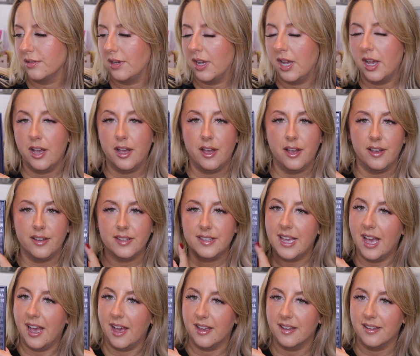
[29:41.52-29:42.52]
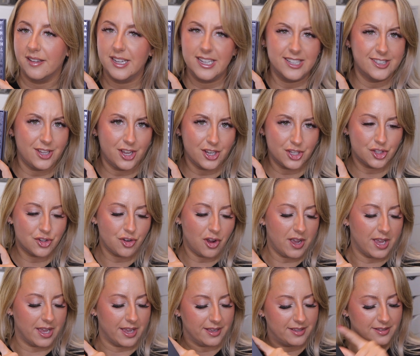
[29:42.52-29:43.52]
Yeah, excited to
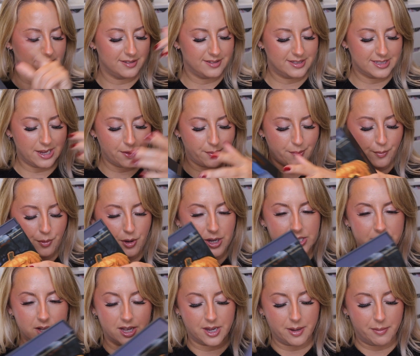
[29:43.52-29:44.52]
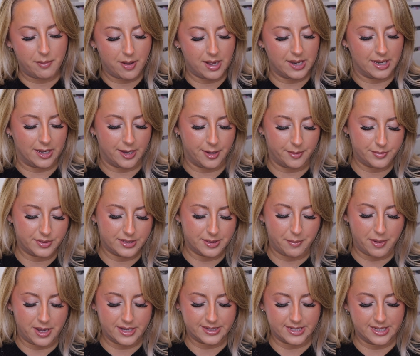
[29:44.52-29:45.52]
try it. See what it's like on my lips and
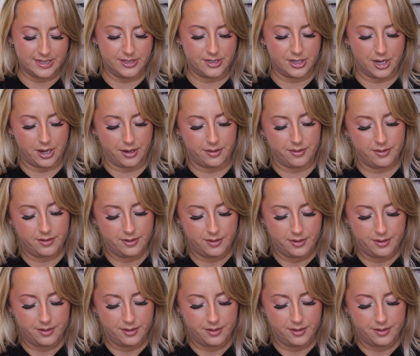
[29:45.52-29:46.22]
my skin tone.